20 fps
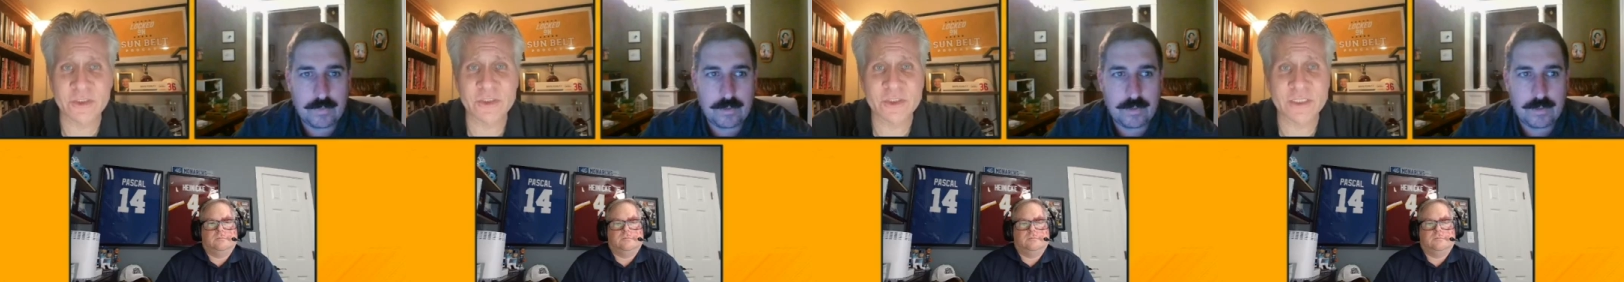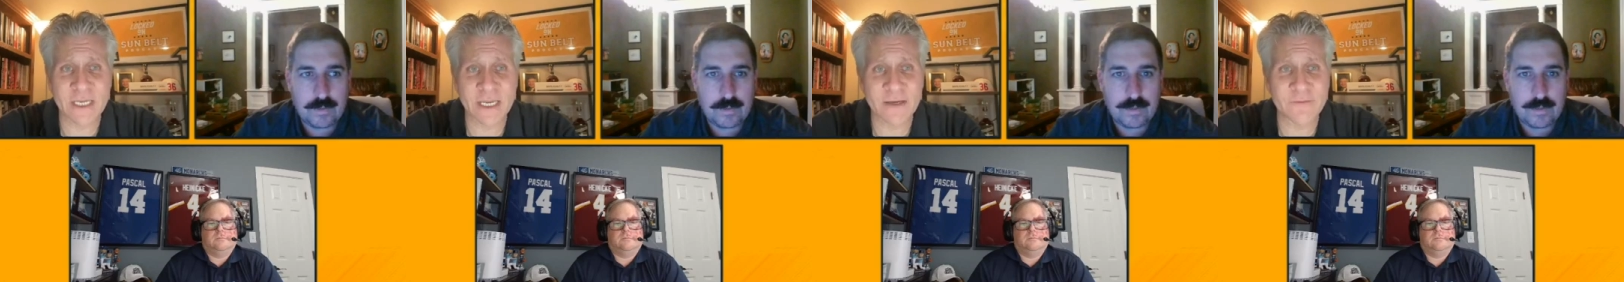
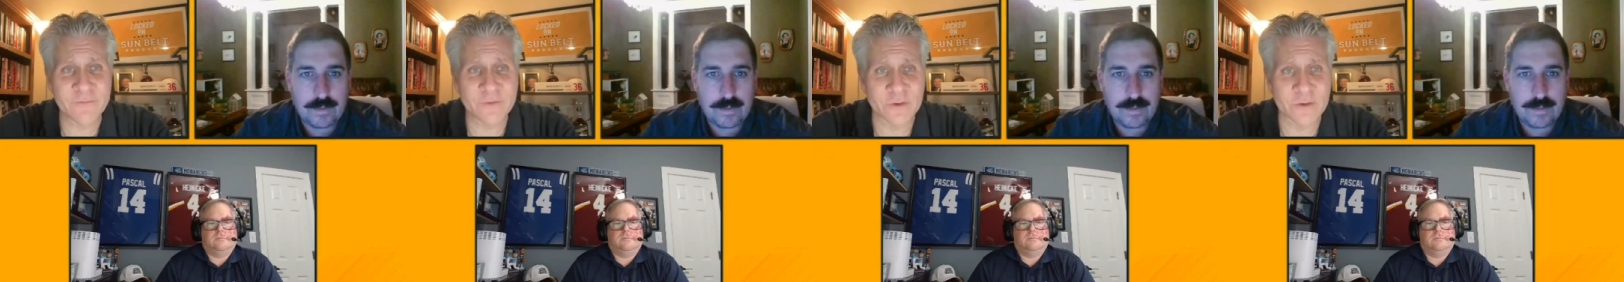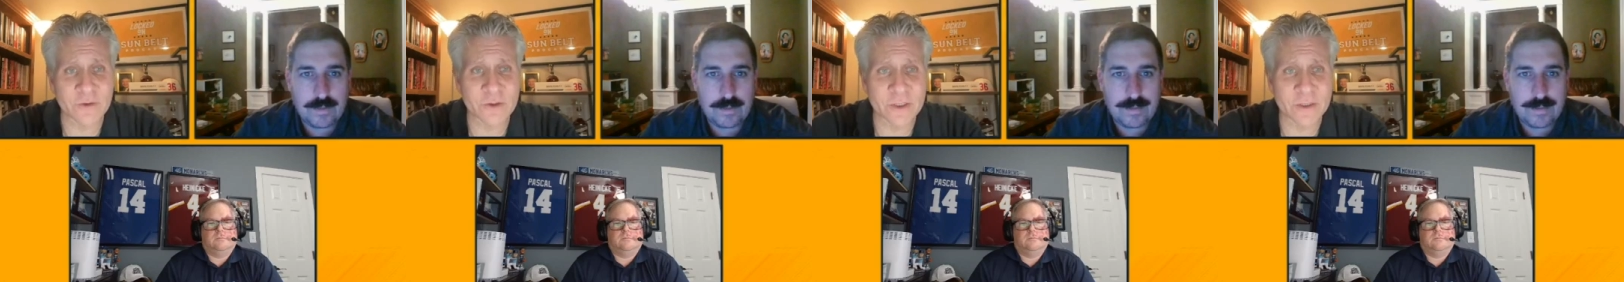Speaker 1: staff
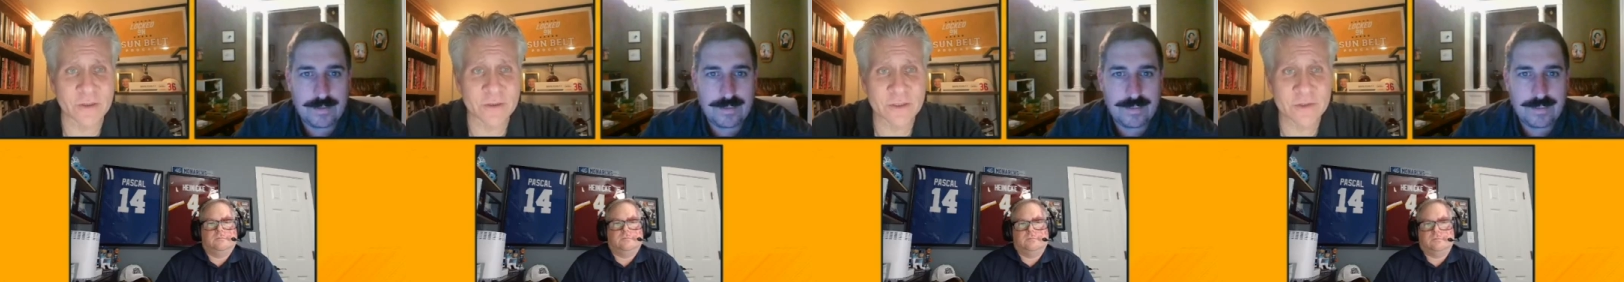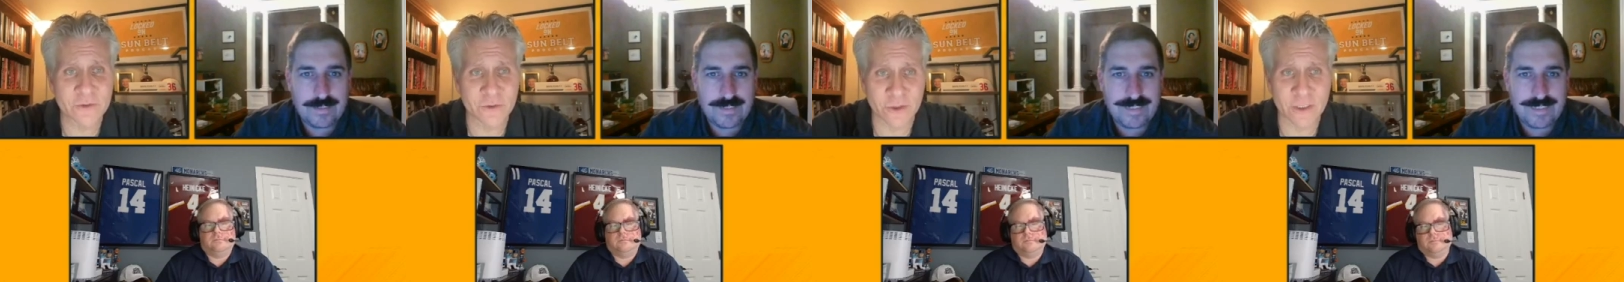during
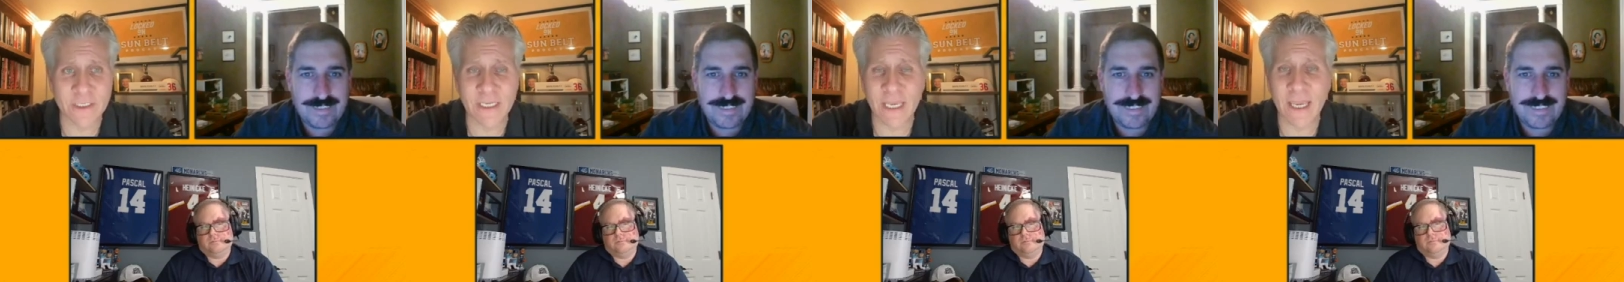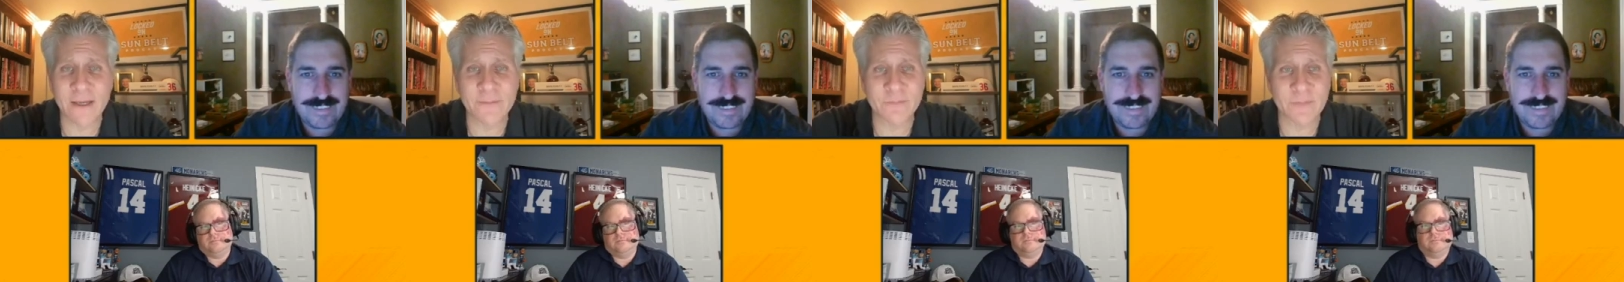during
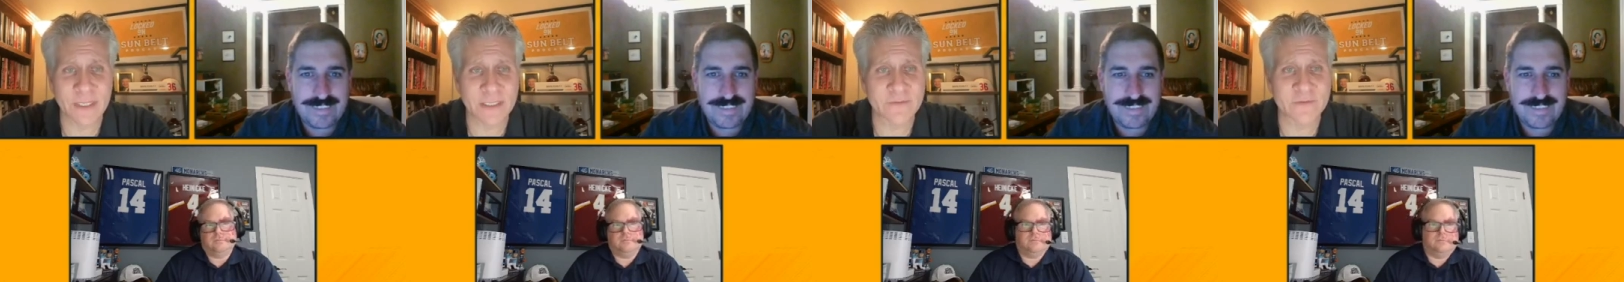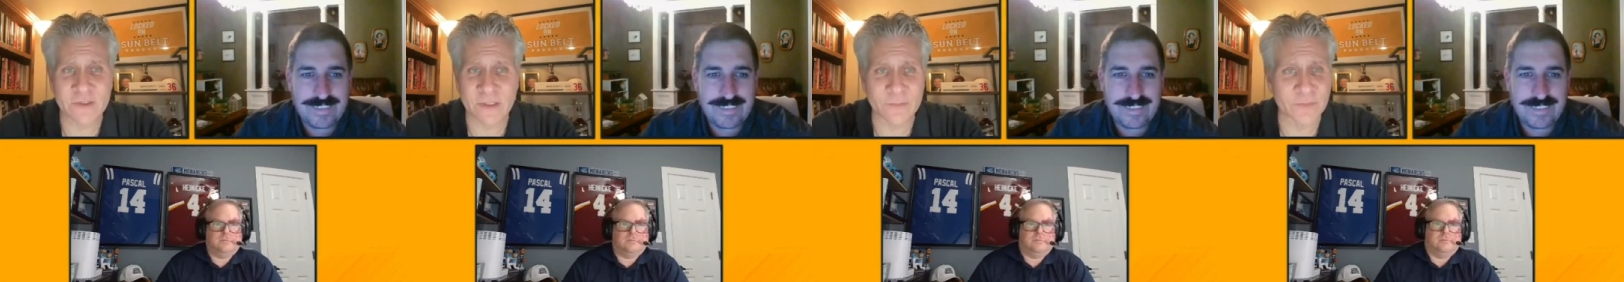camp.
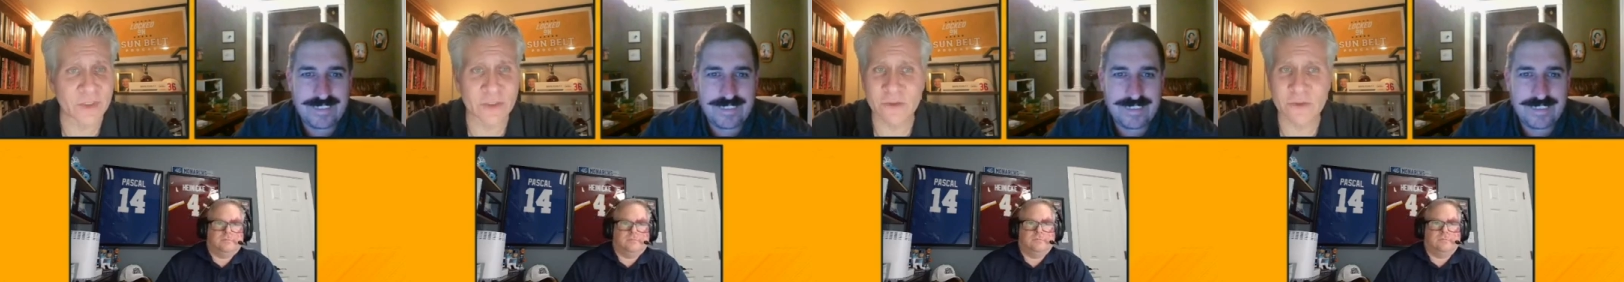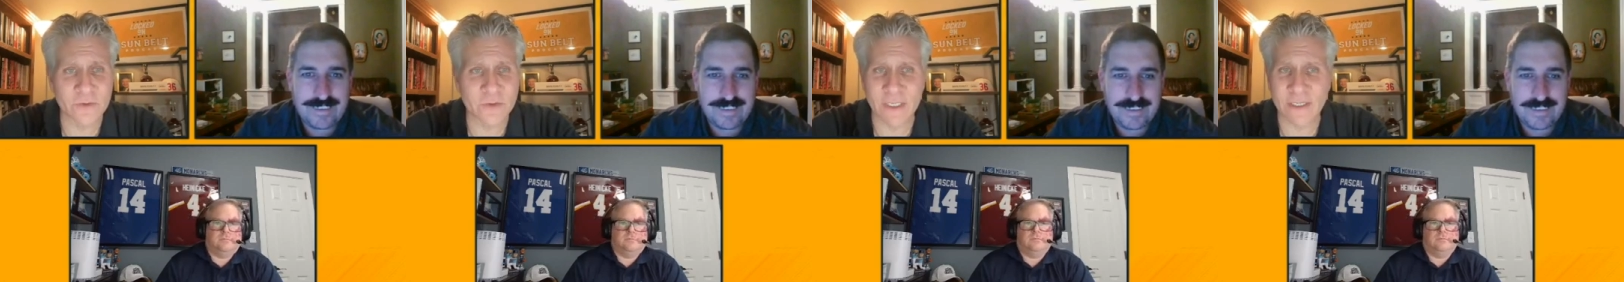That's something
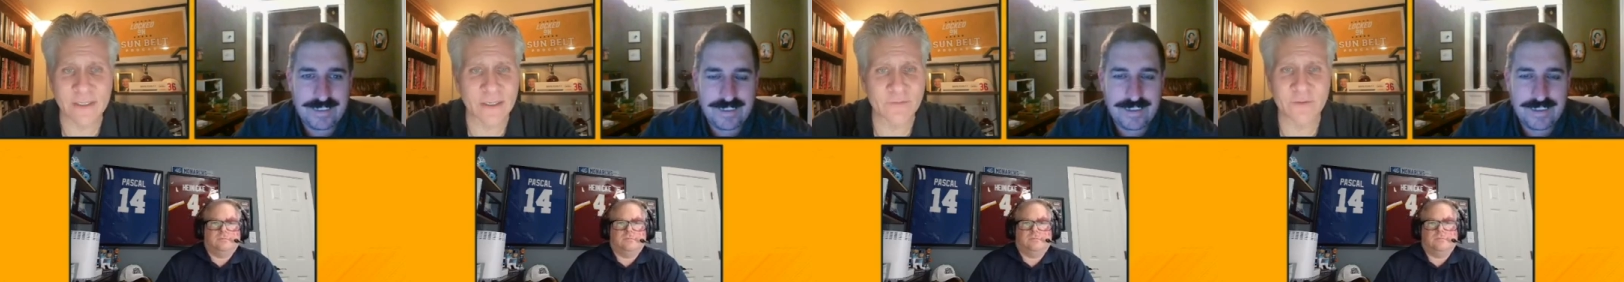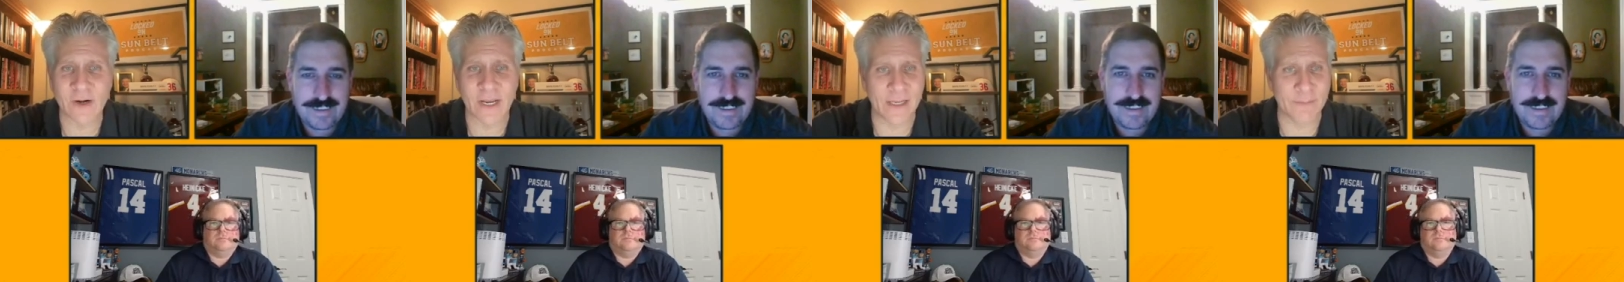new. That
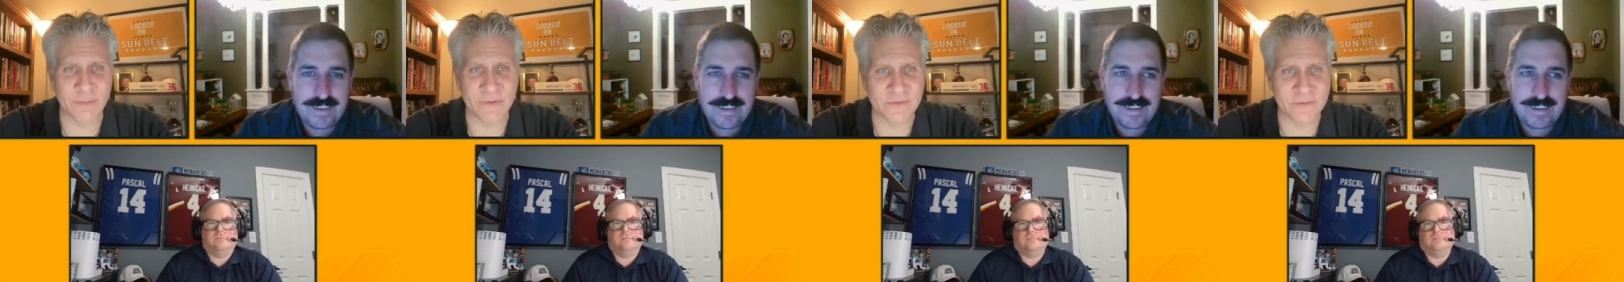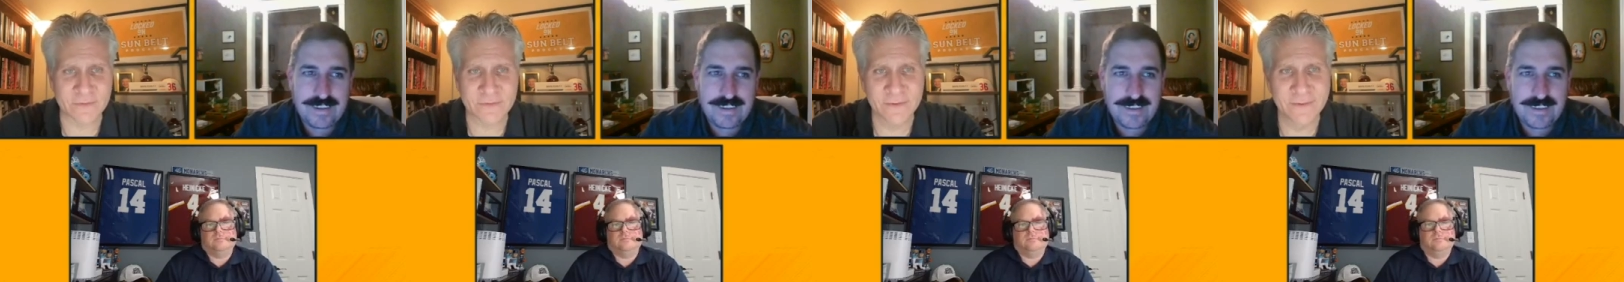never
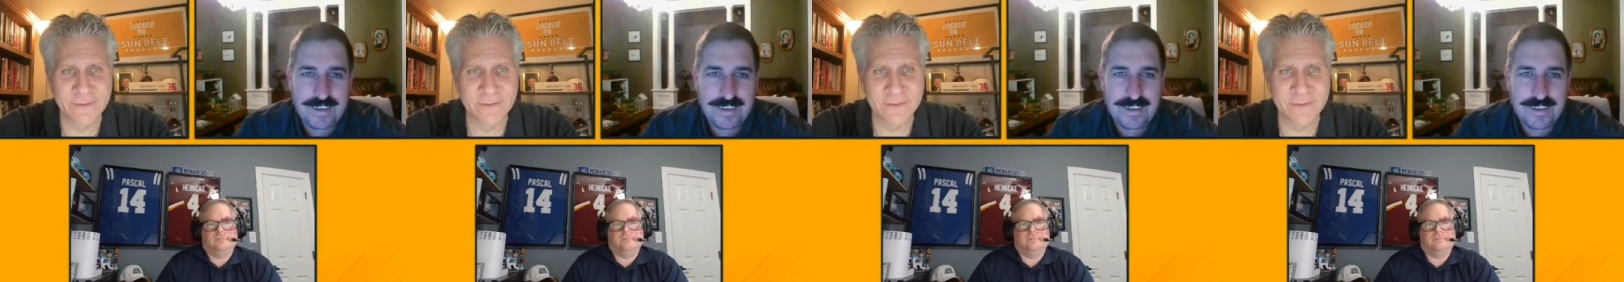happens.